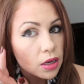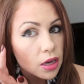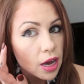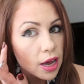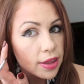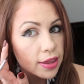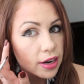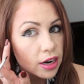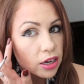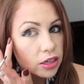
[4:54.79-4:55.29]

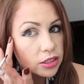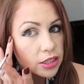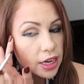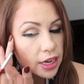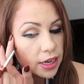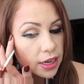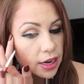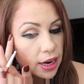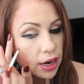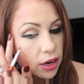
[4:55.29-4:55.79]
And then I'll
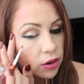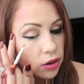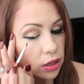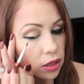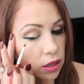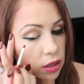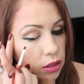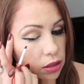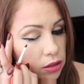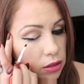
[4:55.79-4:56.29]
take it out a
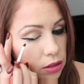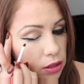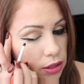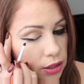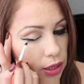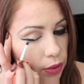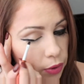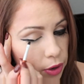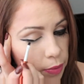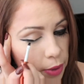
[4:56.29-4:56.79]
little because
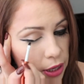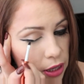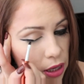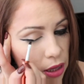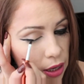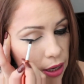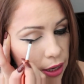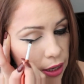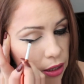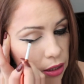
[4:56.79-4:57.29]
I want to make the
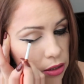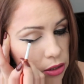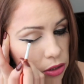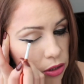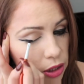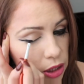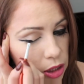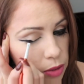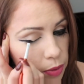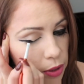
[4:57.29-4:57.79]
line as
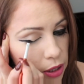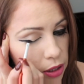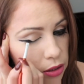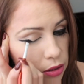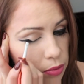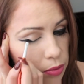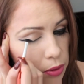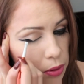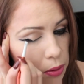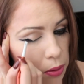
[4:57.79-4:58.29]
straight as
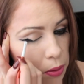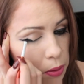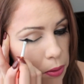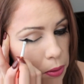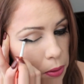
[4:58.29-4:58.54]
possible.